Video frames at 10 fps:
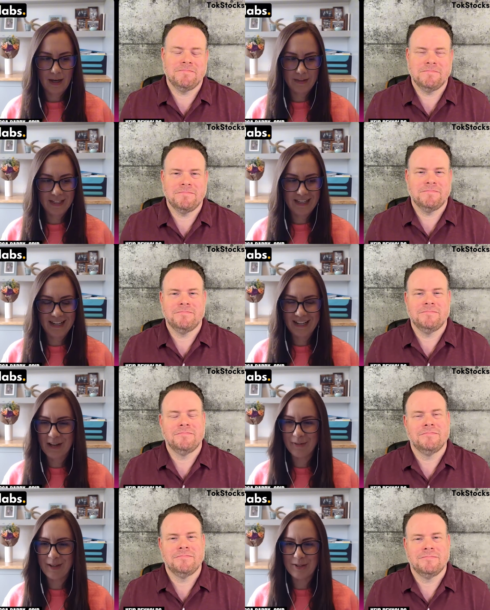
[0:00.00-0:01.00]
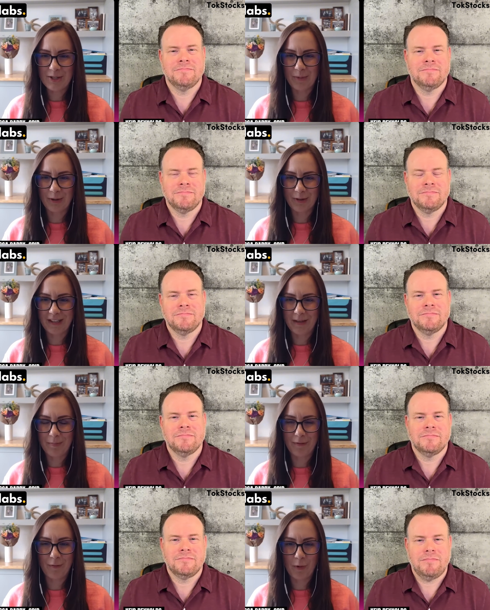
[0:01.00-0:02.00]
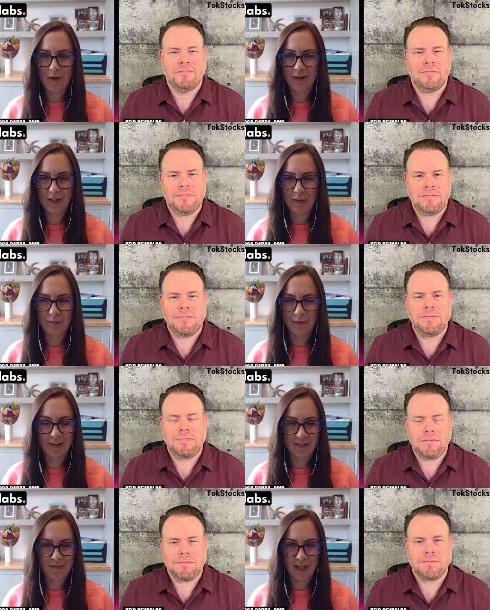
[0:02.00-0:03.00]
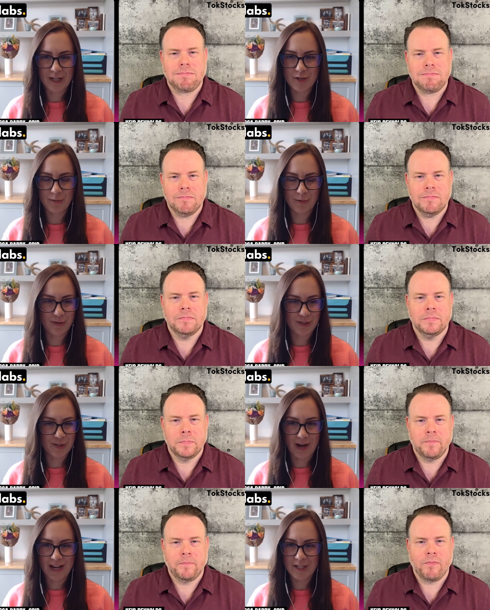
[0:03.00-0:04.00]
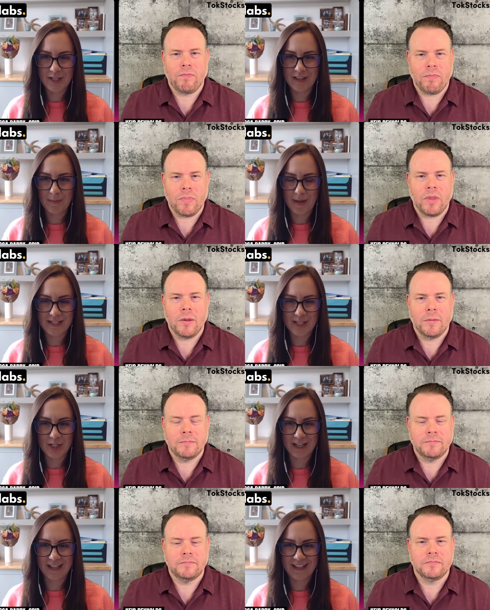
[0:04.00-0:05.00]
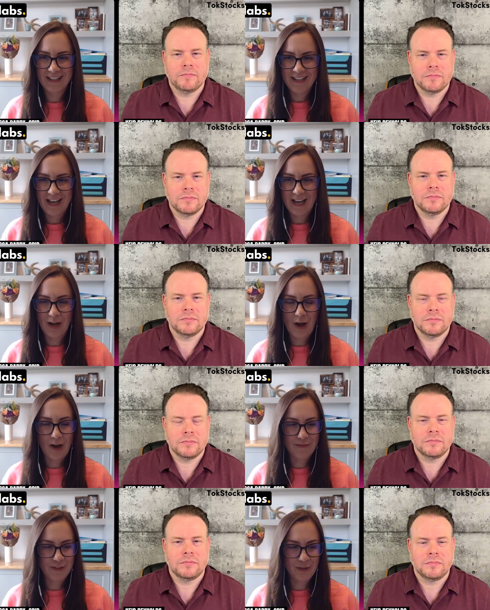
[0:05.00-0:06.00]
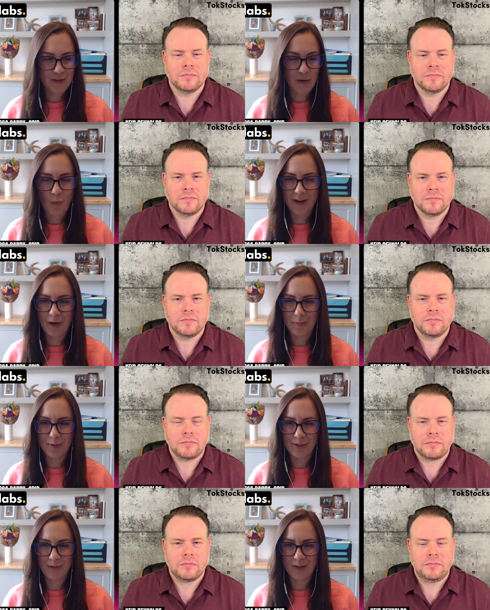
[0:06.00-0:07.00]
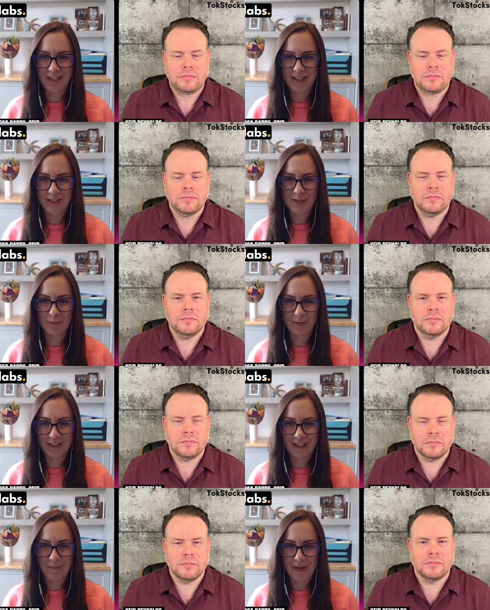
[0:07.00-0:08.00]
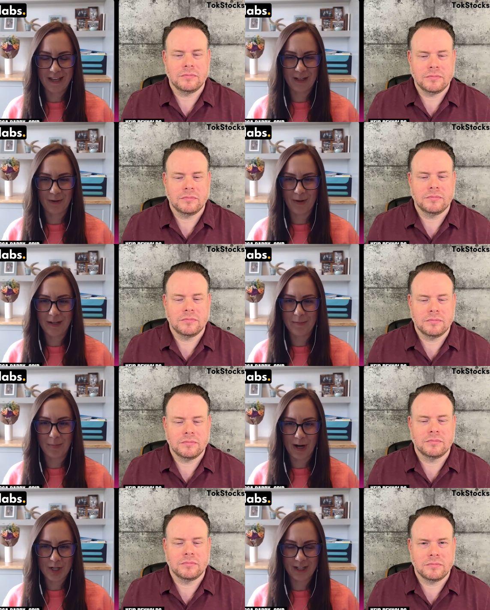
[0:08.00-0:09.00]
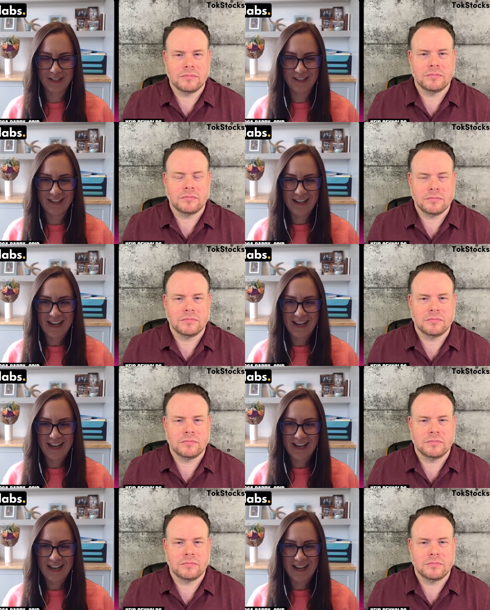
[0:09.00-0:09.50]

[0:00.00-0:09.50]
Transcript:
Speaker 1: I think getting out there too early before you've really fleshed through the strategy, the messaging, uh, often you get one opportunity to really make a great impression.